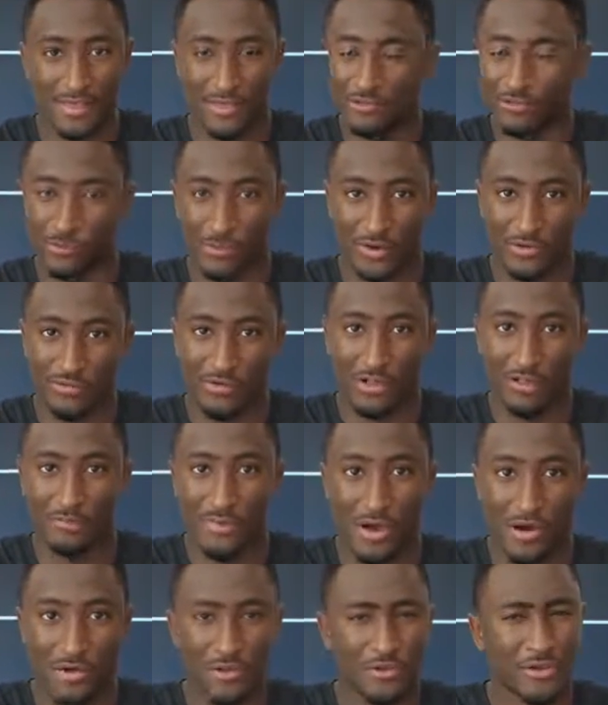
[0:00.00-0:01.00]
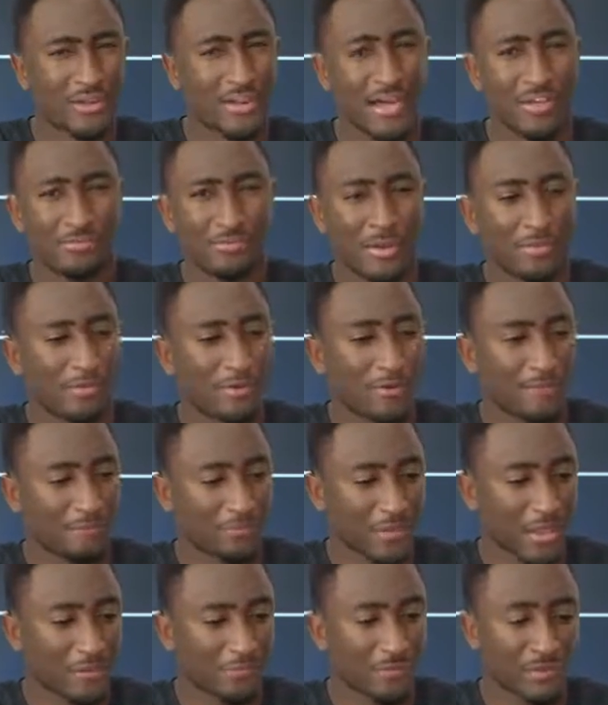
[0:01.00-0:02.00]
That's what it's all about. You can ask
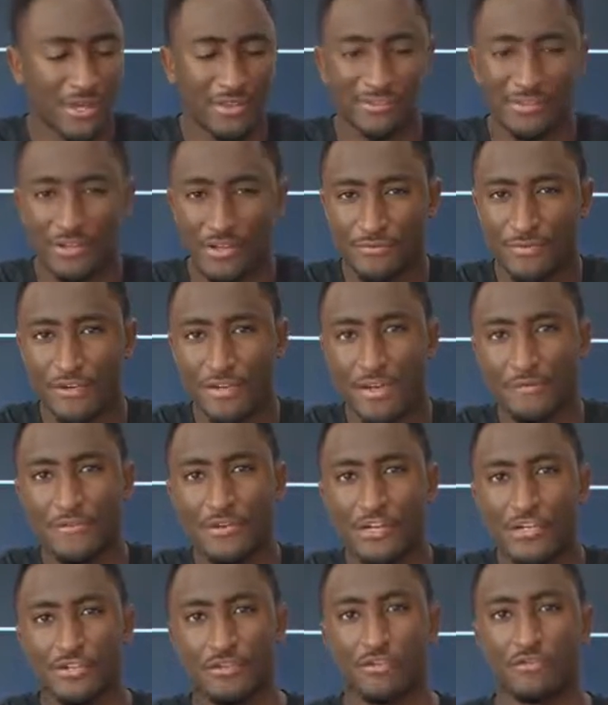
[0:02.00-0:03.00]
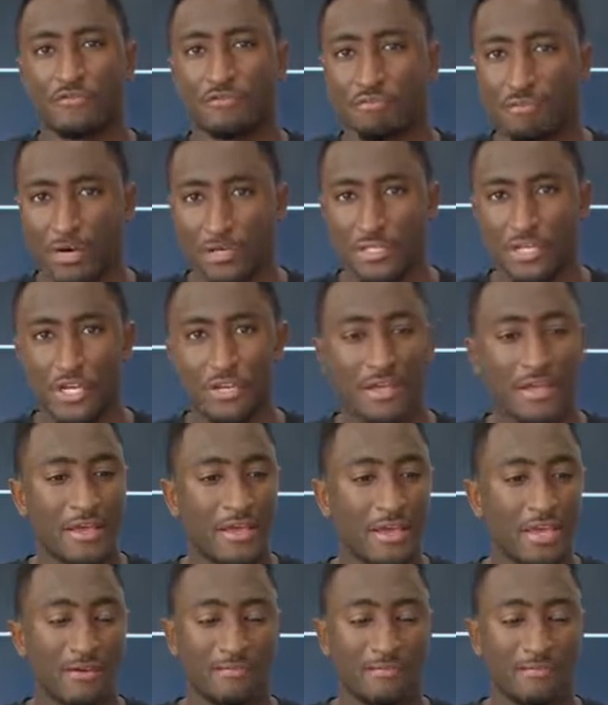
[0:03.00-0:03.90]
people, everyone has a different definition of budget.